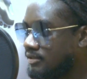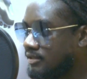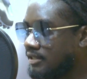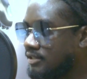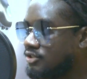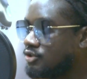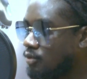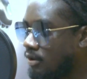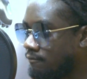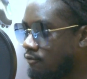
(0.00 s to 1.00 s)
Things
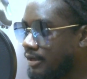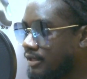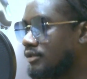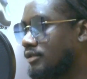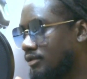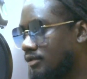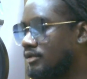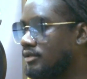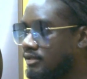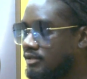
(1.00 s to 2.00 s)
to Avoid.
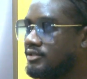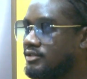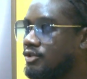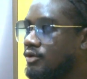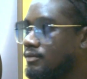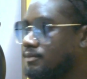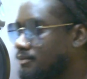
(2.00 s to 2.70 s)
See you all.